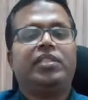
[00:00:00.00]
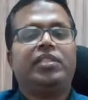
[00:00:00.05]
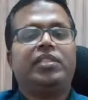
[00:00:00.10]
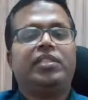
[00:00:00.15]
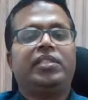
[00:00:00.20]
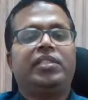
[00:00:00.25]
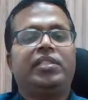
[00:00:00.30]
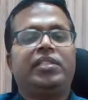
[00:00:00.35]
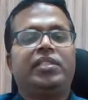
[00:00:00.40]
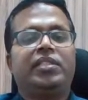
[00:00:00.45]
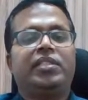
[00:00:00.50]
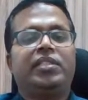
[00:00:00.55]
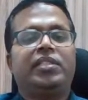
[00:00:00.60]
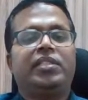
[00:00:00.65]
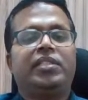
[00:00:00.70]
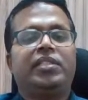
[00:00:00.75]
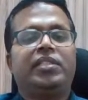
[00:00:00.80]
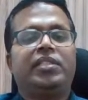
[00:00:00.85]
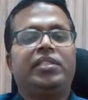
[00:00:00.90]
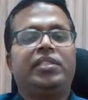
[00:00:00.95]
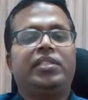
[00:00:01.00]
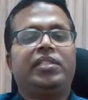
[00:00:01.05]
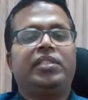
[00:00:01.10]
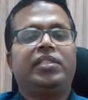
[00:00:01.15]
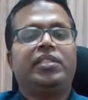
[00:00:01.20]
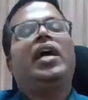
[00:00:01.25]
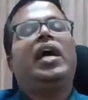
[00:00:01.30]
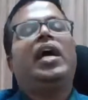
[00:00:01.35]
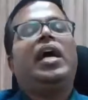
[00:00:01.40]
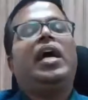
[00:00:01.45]
any pathology,
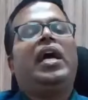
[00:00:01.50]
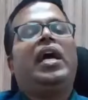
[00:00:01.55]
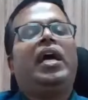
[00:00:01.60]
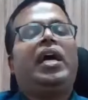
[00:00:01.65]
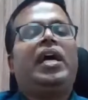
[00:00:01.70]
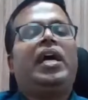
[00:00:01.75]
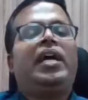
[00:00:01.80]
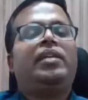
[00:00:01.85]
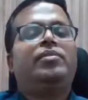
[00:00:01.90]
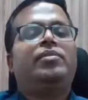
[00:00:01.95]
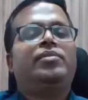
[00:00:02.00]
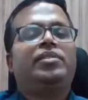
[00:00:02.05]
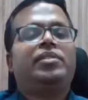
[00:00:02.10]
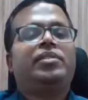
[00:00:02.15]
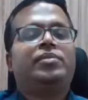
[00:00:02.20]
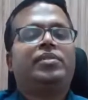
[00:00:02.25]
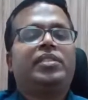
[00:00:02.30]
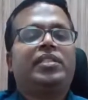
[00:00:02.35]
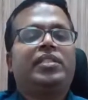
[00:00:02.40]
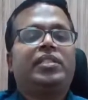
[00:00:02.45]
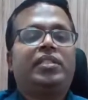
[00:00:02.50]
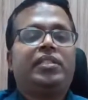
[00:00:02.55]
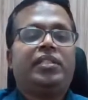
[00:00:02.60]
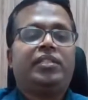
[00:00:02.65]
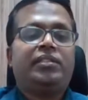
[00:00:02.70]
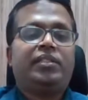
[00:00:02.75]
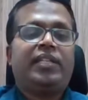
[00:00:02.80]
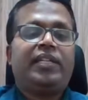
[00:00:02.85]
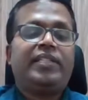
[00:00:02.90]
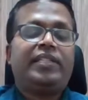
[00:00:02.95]
without any and without
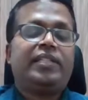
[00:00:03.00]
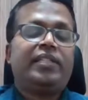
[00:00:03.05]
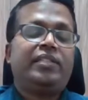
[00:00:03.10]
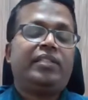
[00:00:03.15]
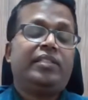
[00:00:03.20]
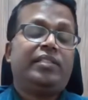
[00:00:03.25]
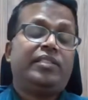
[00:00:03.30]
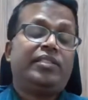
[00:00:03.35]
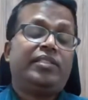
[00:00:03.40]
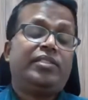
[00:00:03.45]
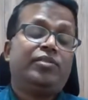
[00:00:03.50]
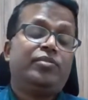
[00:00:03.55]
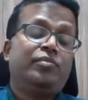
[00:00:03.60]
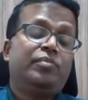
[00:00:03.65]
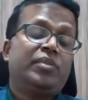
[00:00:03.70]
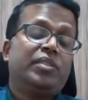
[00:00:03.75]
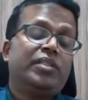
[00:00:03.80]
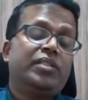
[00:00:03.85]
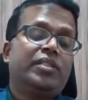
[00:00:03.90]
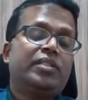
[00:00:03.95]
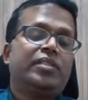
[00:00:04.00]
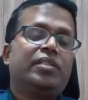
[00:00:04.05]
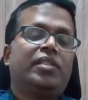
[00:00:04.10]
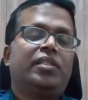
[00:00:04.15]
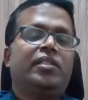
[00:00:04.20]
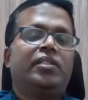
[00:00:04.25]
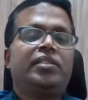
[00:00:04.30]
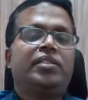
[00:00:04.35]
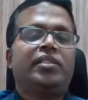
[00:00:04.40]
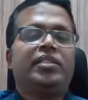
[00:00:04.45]
like any tumors
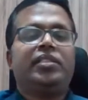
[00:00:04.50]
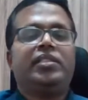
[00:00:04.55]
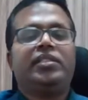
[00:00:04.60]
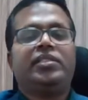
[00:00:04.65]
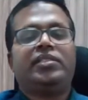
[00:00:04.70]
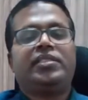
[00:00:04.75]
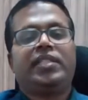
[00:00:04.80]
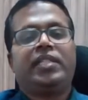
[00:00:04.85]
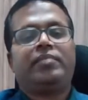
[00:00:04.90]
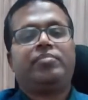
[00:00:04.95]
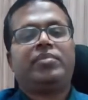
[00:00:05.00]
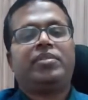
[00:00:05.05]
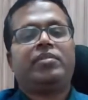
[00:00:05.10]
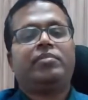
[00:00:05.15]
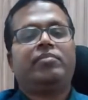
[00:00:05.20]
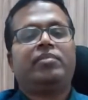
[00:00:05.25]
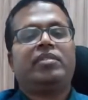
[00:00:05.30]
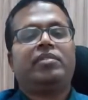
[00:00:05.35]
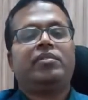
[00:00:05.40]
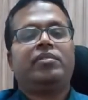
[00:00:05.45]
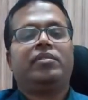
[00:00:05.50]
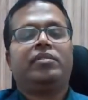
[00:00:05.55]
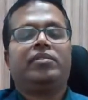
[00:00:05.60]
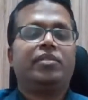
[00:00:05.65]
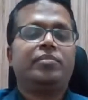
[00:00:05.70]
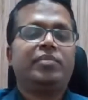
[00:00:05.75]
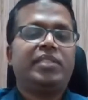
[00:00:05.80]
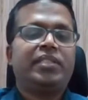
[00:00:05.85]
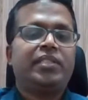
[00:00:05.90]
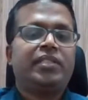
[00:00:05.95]
or any septum
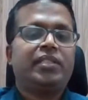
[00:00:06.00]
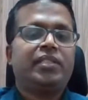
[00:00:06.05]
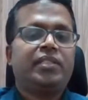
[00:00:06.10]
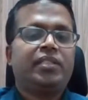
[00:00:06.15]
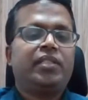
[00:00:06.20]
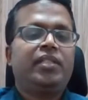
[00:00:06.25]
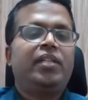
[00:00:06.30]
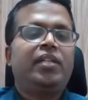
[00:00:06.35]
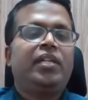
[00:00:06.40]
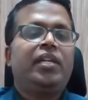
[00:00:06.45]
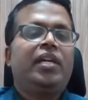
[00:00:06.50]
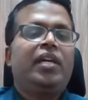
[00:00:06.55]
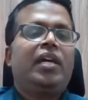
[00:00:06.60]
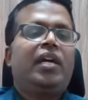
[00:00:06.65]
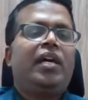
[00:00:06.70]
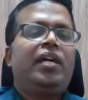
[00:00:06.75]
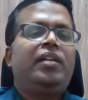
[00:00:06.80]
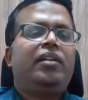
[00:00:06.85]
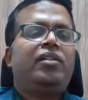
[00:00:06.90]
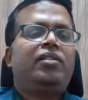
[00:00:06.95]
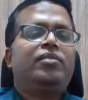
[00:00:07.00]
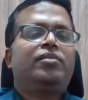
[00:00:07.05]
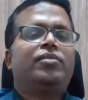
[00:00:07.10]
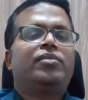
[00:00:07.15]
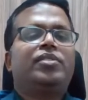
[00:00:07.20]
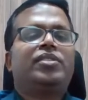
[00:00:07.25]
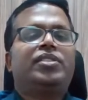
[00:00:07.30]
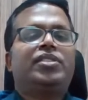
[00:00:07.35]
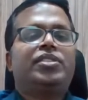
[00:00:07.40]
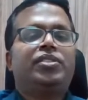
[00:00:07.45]
should not be there. and
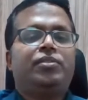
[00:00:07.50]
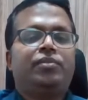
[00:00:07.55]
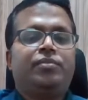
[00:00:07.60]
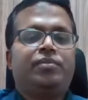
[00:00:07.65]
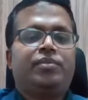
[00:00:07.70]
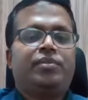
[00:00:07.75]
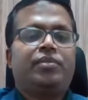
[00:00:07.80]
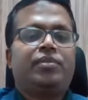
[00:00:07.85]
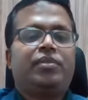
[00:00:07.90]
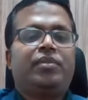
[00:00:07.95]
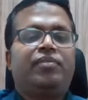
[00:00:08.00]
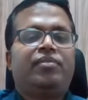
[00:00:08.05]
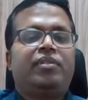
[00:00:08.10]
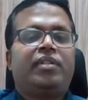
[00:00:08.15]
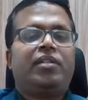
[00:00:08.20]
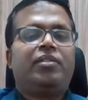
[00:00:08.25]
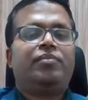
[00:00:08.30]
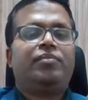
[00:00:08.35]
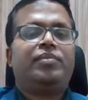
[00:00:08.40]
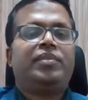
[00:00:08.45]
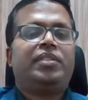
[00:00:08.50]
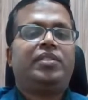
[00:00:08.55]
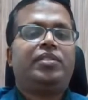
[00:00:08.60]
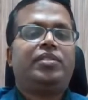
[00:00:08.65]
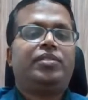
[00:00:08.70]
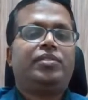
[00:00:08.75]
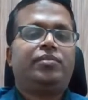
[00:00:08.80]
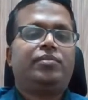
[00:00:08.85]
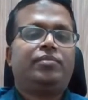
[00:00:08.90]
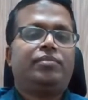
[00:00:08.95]
also the tubes, the
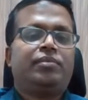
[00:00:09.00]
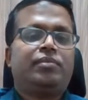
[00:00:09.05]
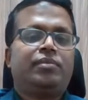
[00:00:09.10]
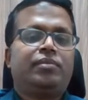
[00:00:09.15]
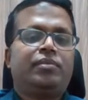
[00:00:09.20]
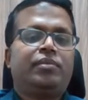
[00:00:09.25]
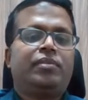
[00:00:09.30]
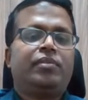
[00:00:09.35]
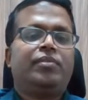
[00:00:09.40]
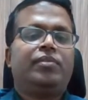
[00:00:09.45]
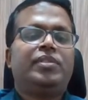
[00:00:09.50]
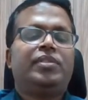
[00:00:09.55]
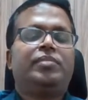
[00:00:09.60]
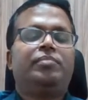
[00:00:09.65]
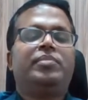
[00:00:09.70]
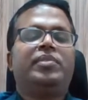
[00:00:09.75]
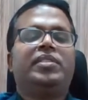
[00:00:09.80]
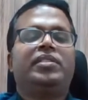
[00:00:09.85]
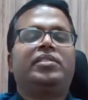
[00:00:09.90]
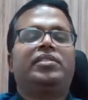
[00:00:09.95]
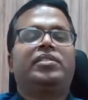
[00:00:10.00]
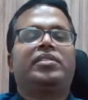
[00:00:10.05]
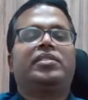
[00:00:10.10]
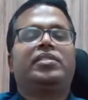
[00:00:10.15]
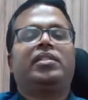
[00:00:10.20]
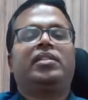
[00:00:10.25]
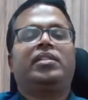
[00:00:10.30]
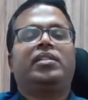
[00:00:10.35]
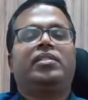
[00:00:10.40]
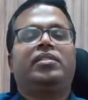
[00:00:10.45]
fallopian tubes, which brings
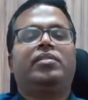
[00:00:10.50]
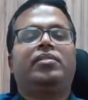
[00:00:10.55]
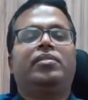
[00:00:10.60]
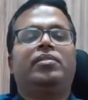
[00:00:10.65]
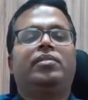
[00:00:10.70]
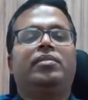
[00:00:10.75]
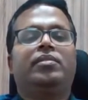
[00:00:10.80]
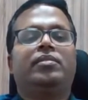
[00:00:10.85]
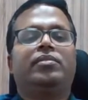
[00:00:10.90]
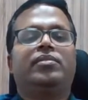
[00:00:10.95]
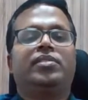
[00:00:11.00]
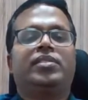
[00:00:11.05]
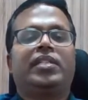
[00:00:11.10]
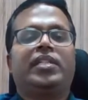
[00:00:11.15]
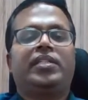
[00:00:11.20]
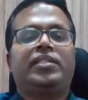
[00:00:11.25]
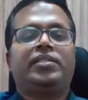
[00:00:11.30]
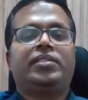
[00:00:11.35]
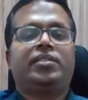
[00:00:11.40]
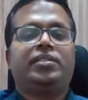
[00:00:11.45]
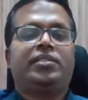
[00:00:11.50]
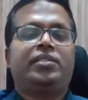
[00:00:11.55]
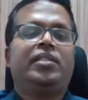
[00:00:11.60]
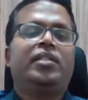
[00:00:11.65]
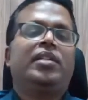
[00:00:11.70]
the oocytes